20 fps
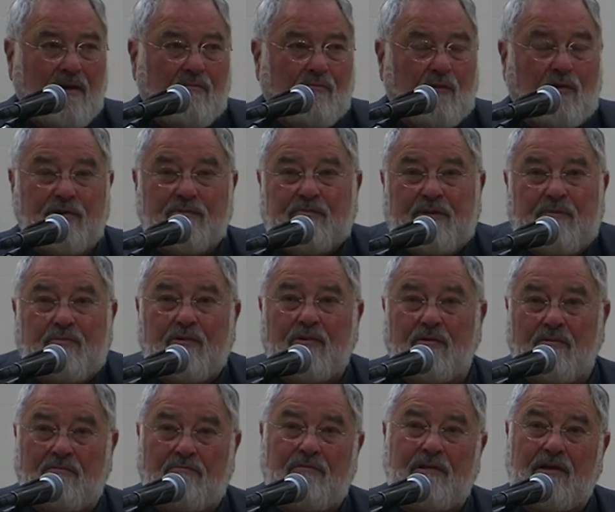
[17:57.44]
most
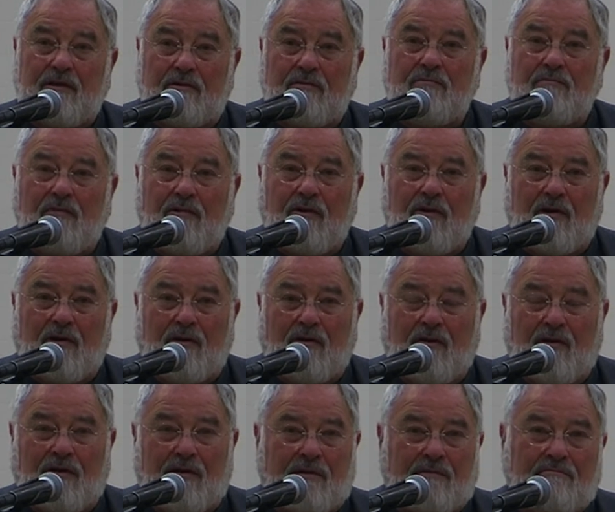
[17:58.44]
people,
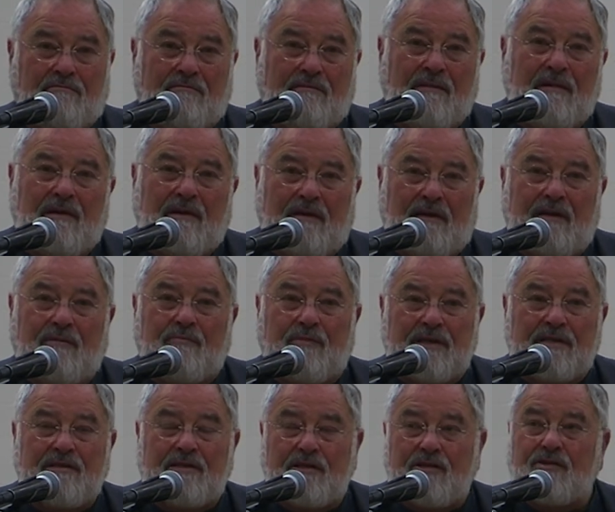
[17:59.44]
are in
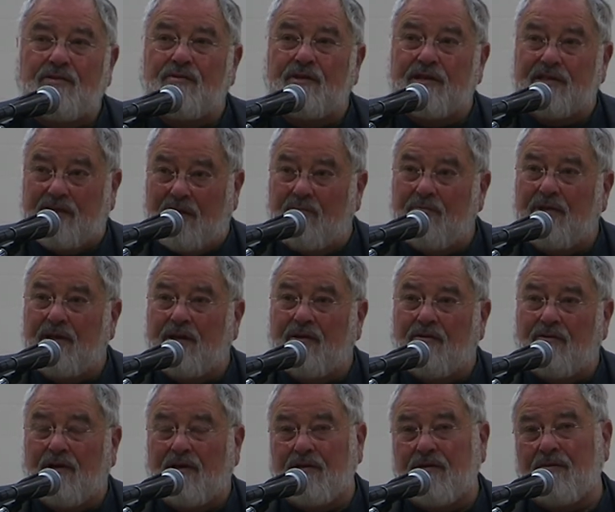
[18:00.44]
business doing something
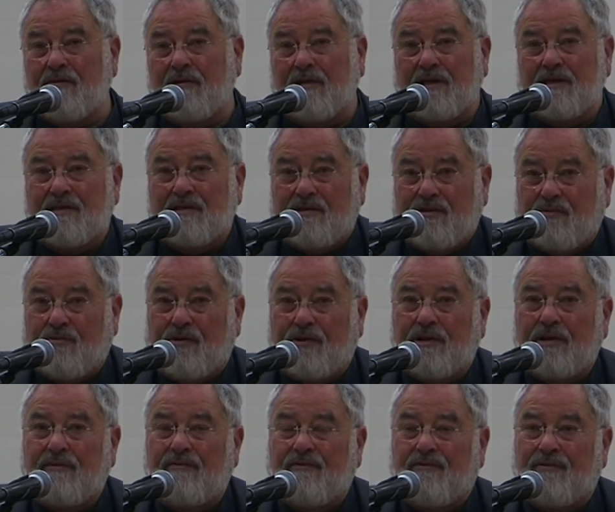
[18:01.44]
or other, unless they're
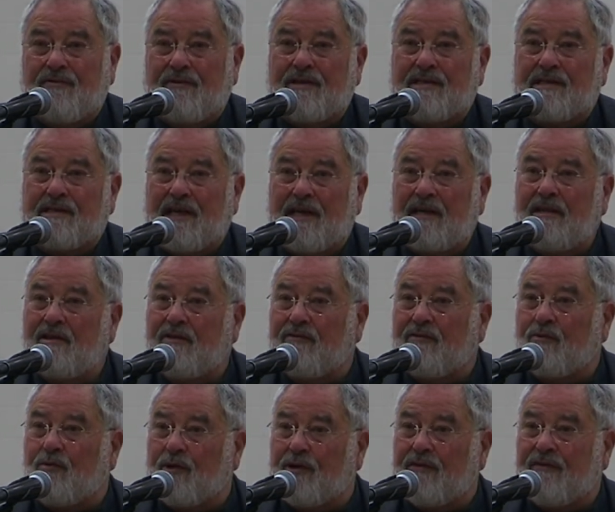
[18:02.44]
working for the state. If
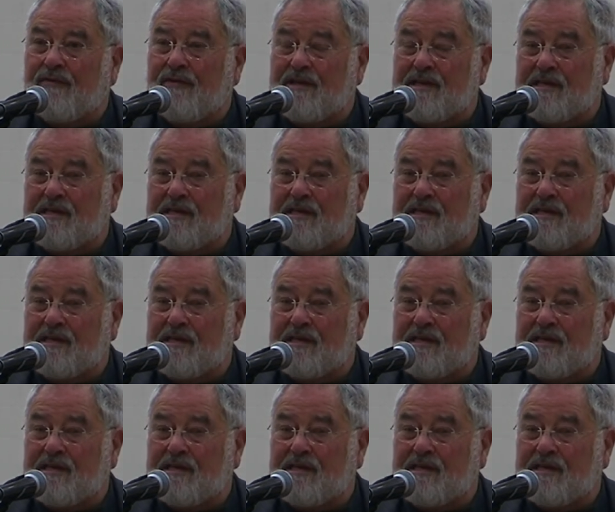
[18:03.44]
they're working for the